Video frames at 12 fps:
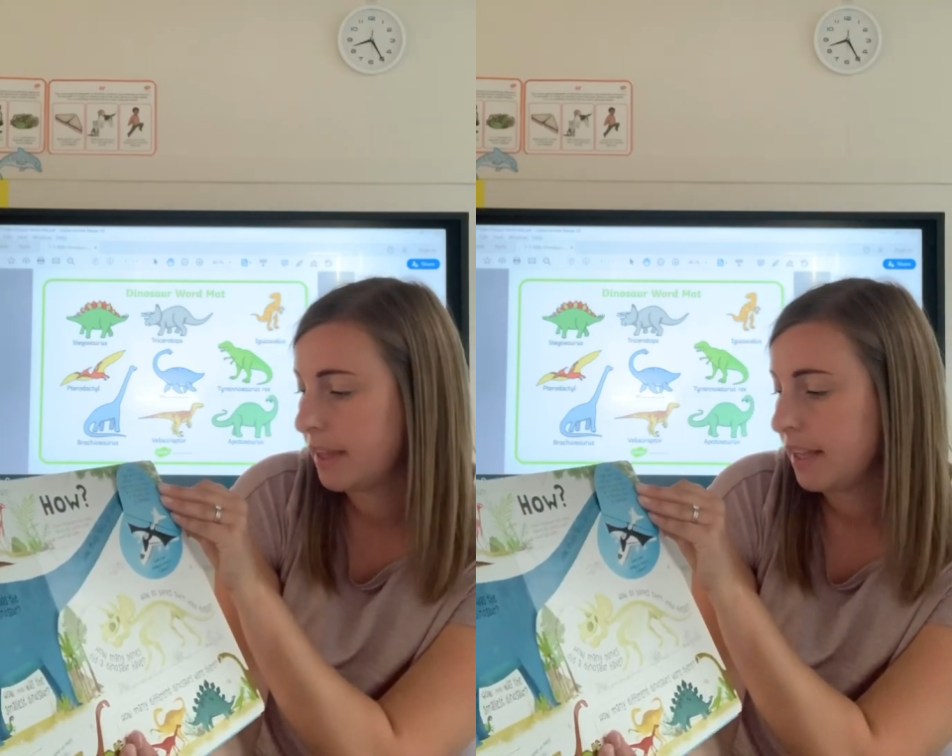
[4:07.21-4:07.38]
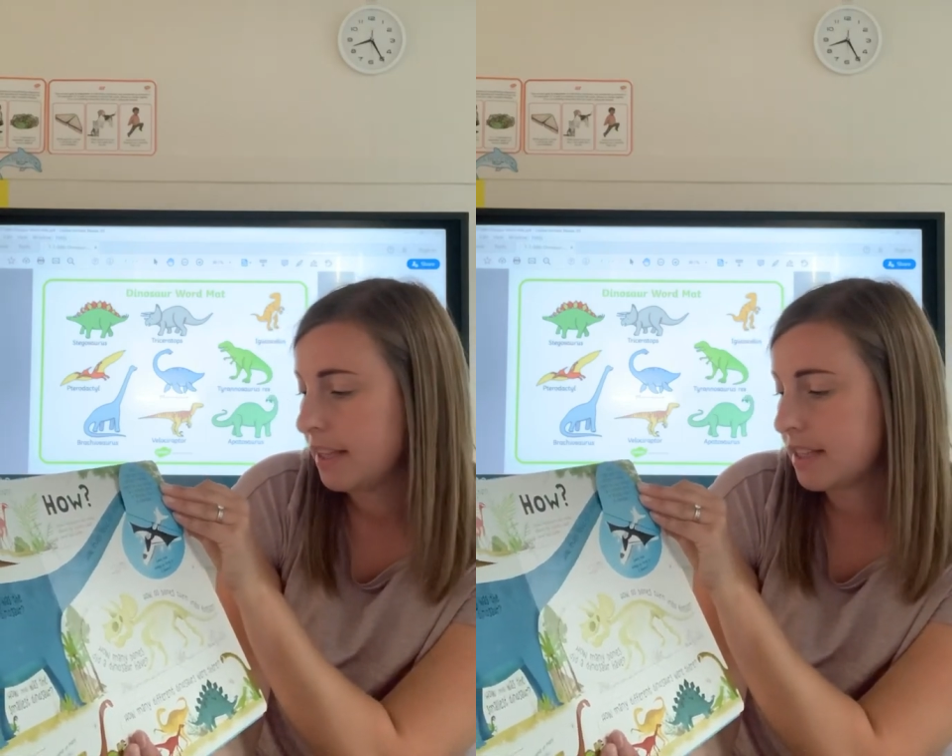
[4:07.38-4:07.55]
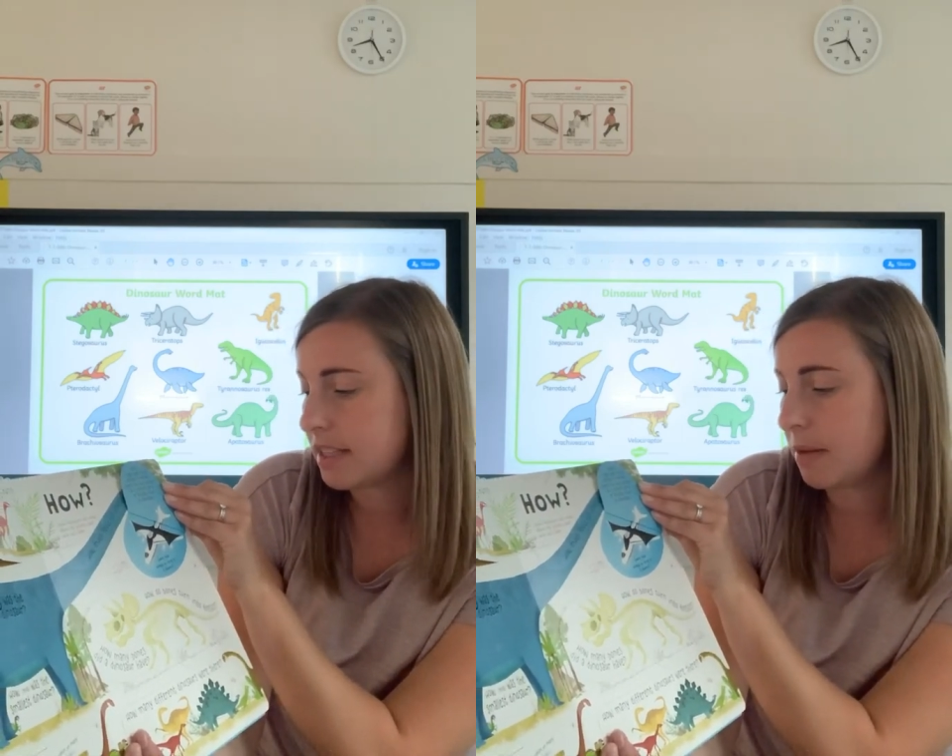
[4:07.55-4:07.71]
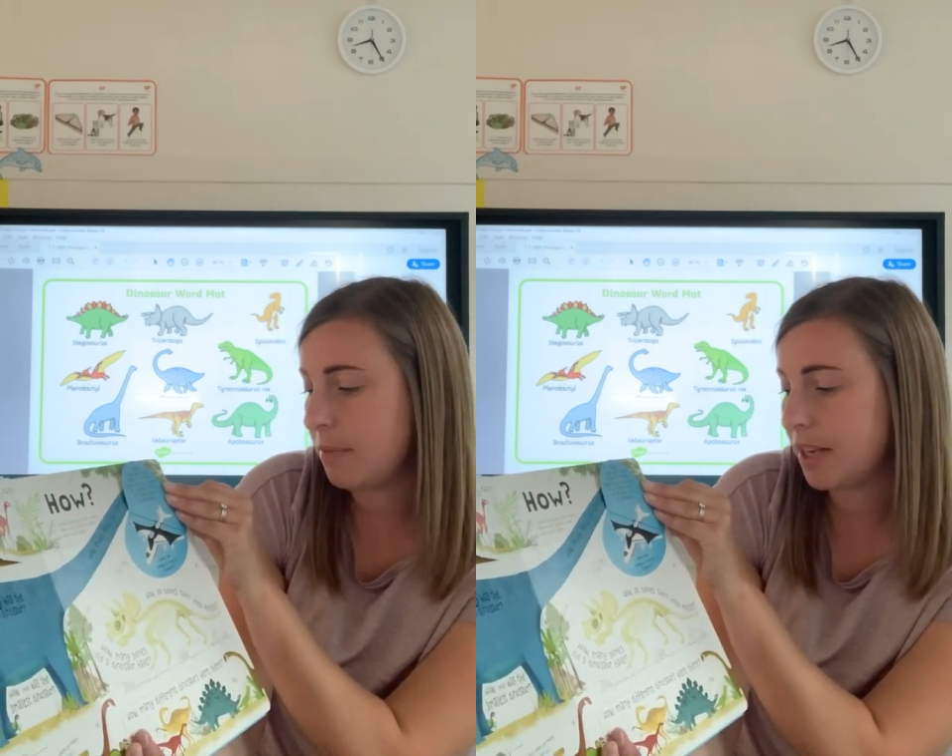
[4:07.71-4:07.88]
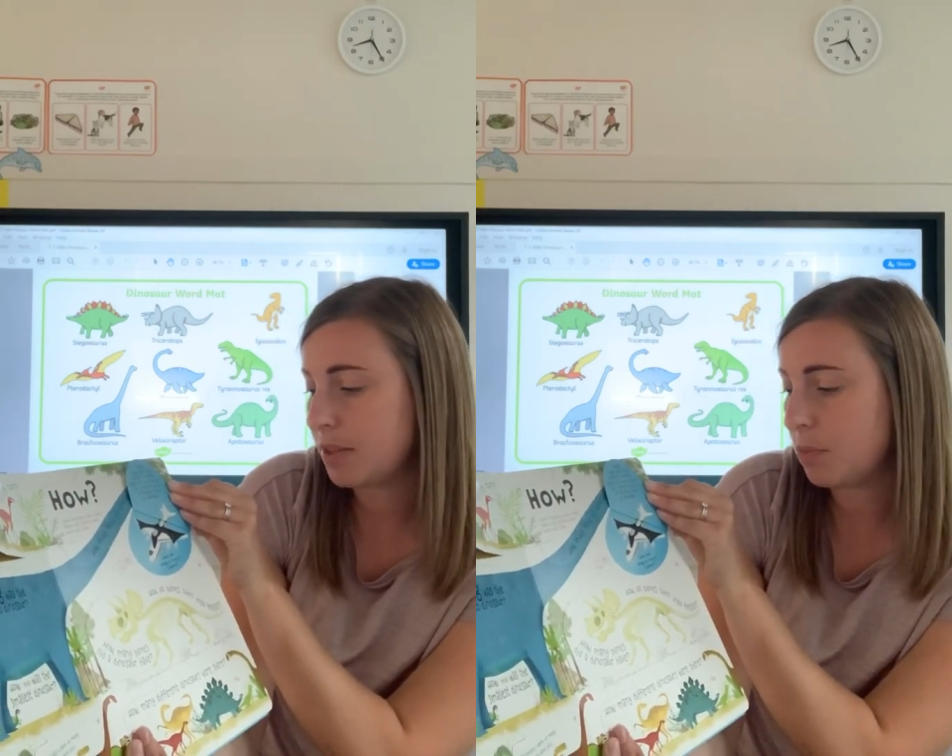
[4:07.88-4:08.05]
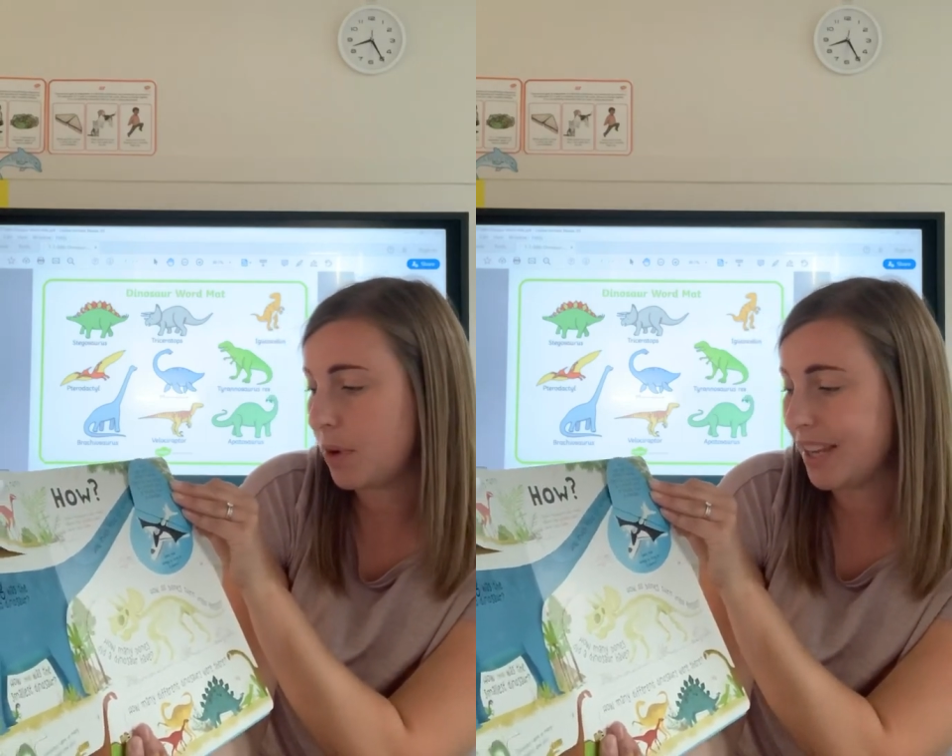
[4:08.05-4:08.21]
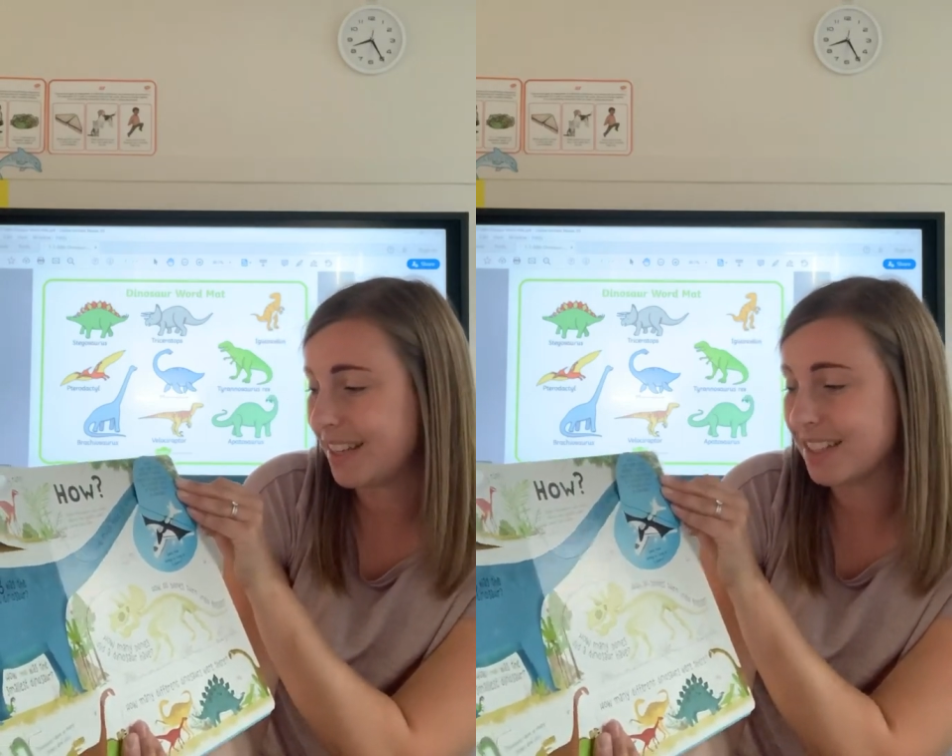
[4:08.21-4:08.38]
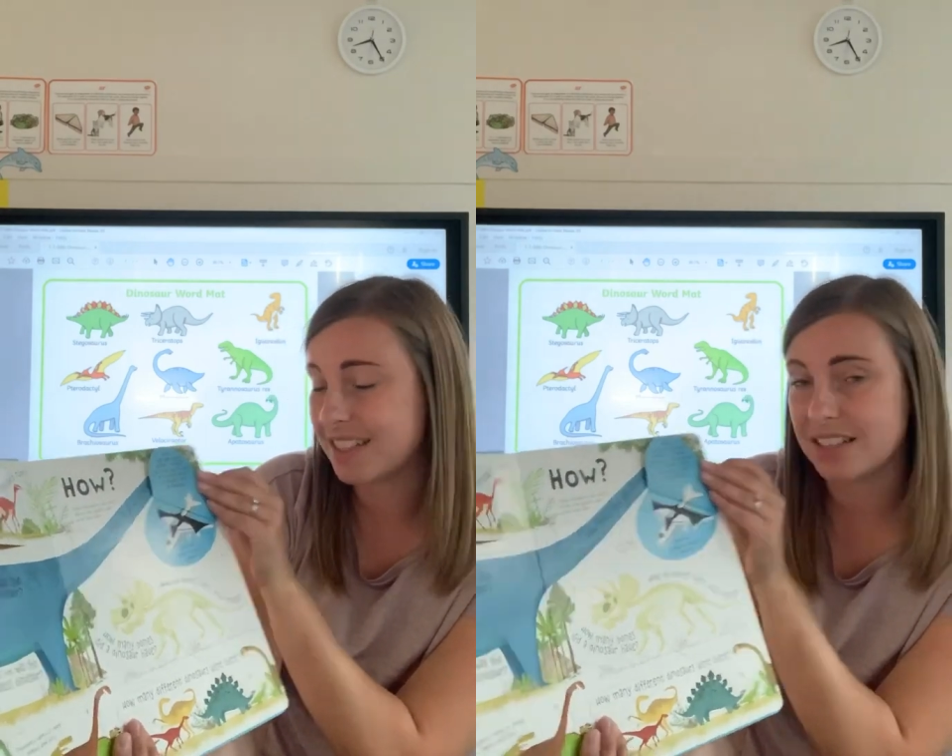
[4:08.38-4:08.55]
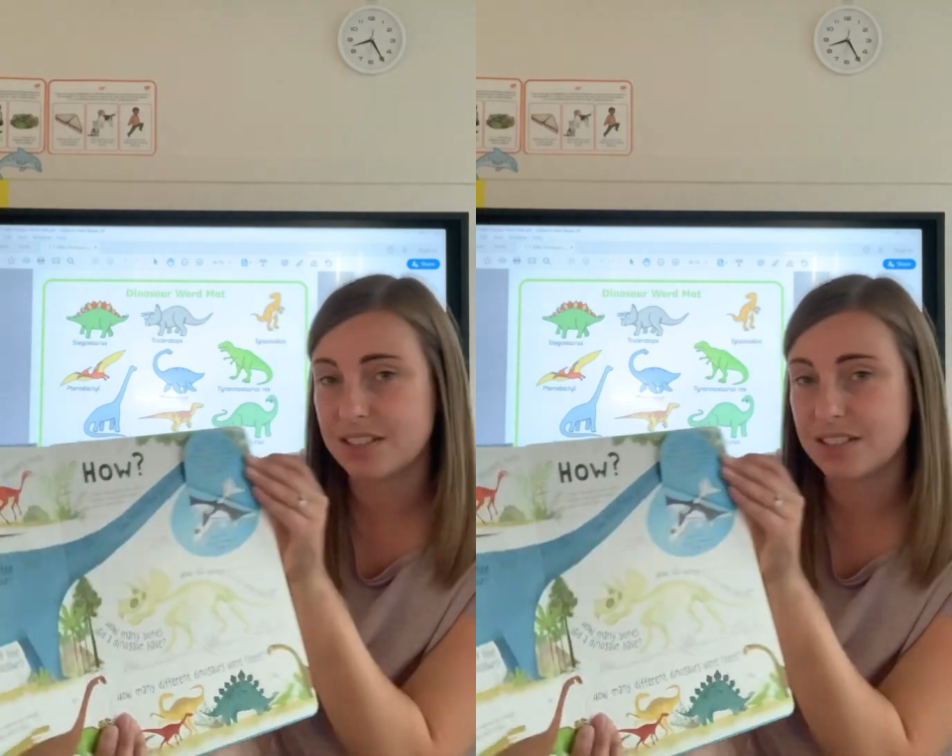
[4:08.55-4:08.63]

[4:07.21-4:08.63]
Some had wings as